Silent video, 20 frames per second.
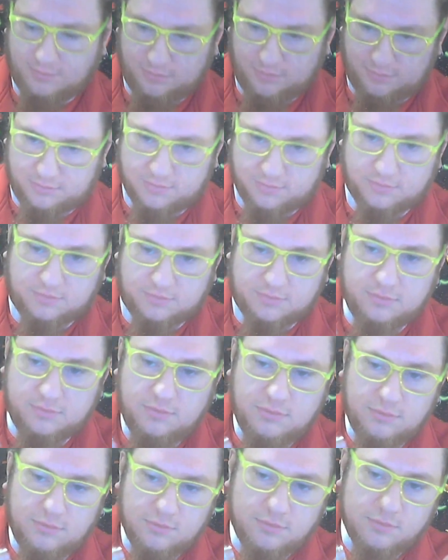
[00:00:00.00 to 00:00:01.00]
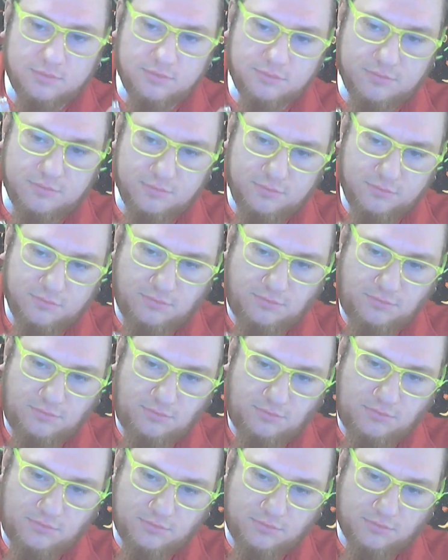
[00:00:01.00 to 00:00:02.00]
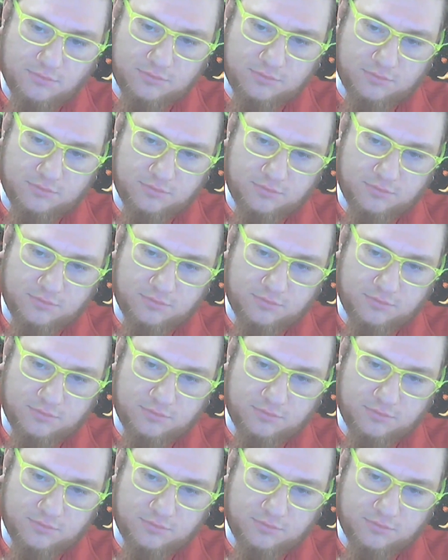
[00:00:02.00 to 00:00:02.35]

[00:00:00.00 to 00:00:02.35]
No one is speaking in this clip.